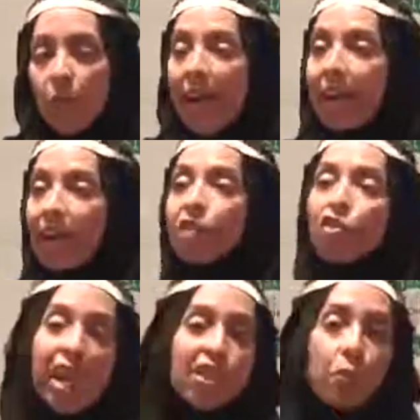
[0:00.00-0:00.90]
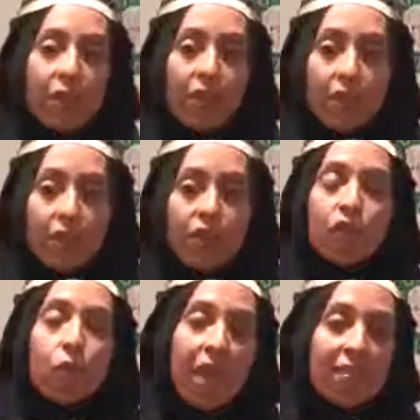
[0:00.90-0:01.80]
and January 1st,
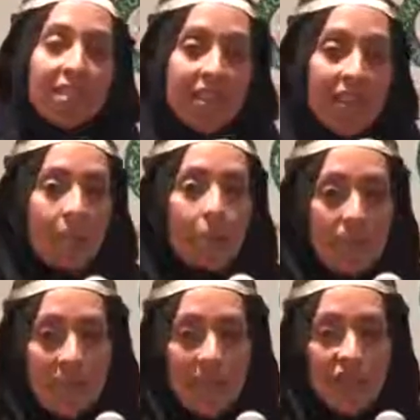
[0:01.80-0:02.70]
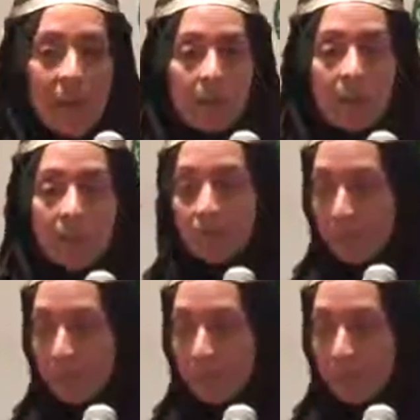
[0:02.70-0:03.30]
2010, I put my hijab on.